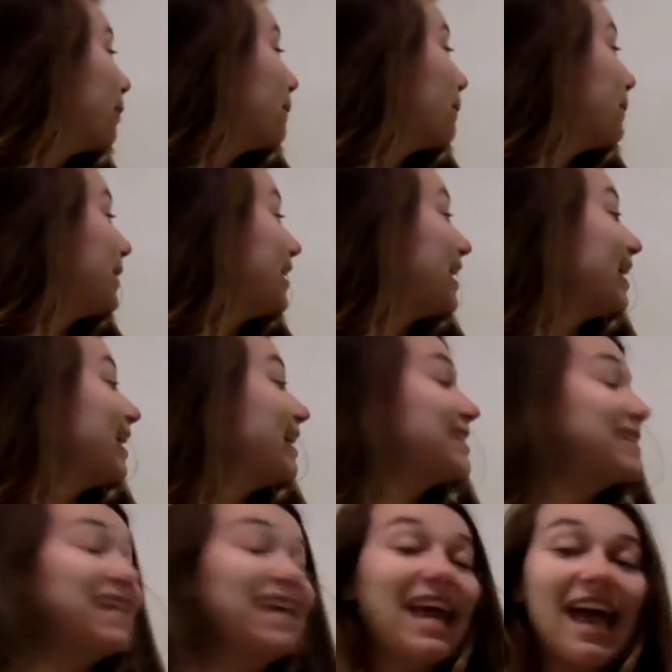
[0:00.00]

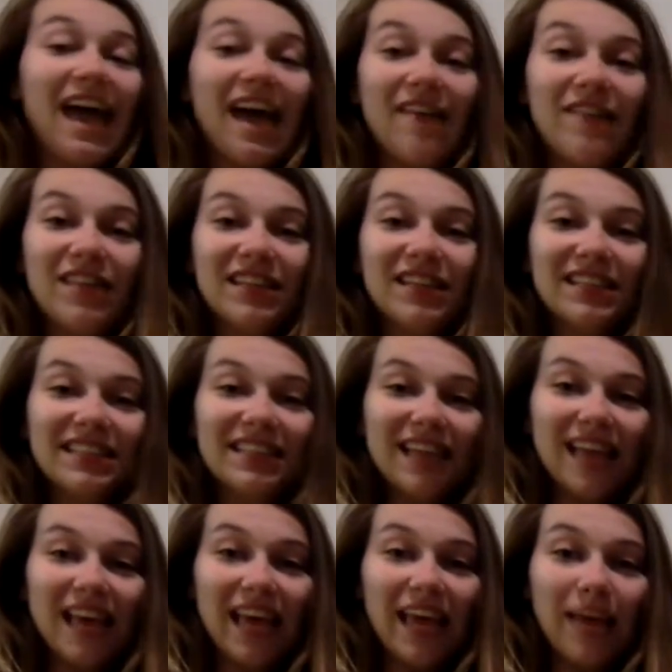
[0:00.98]
Because they have the
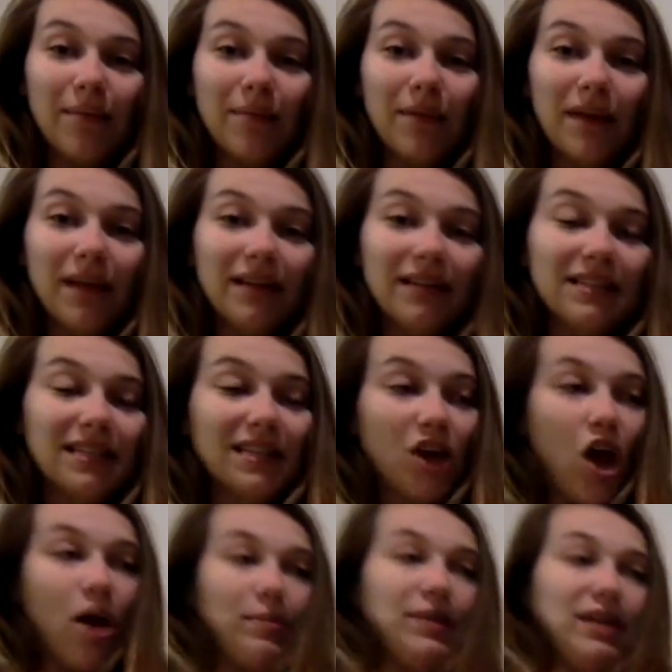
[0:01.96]
same
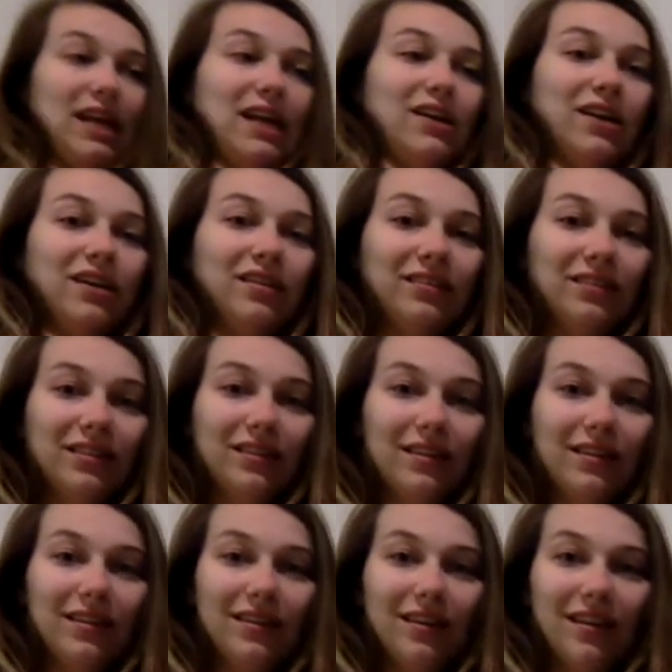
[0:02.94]
denominator.
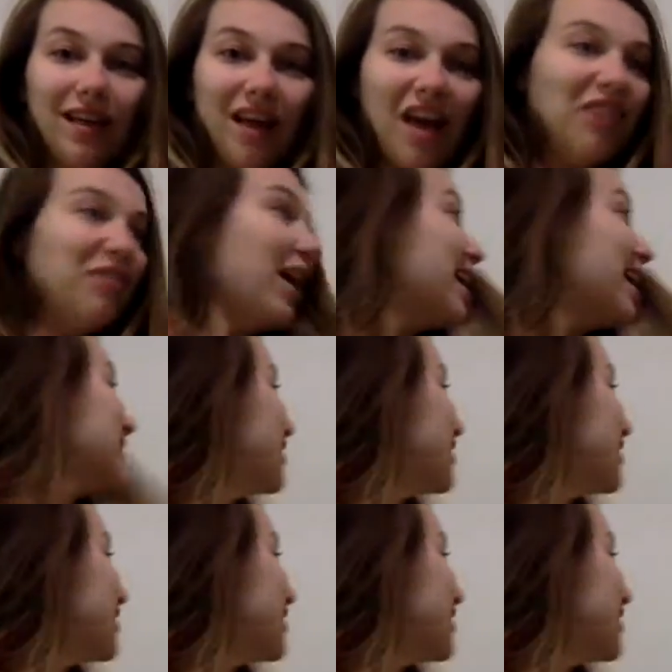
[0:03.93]
All right,